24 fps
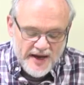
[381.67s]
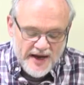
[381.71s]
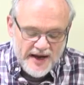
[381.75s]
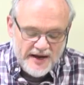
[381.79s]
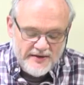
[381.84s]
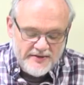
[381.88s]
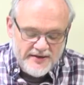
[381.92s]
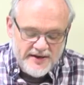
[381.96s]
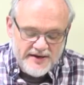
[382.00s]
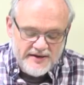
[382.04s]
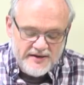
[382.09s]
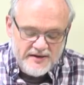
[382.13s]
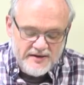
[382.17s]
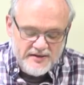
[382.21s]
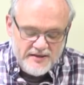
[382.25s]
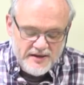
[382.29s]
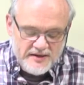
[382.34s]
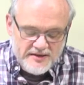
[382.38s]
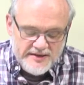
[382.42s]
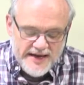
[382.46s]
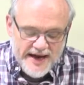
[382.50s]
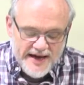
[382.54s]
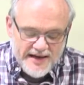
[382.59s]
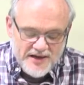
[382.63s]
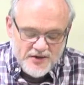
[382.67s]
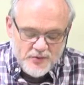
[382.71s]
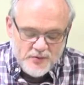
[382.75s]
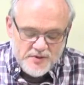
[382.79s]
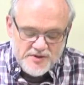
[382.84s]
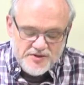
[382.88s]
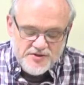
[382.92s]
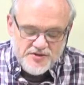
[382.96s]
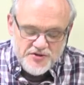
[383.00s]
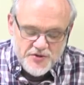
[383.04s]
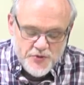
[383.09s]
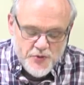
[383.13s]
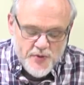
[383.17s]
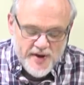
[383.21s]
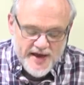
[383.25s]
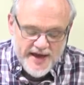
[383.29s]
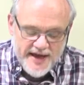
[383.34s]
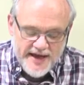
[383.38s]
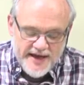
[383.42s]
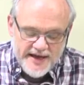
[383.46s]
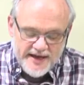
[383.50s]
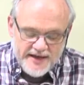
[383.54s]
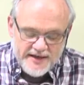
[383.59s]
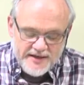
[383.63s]
uh, that the title was Two
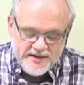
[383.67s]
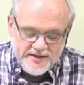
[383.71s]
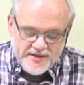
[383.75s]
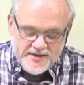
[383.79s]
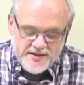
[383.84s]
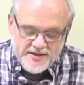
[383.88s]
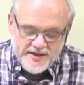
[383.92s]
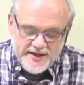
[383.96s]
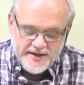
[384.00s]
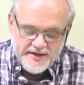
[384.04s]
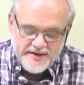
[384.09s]
Hands.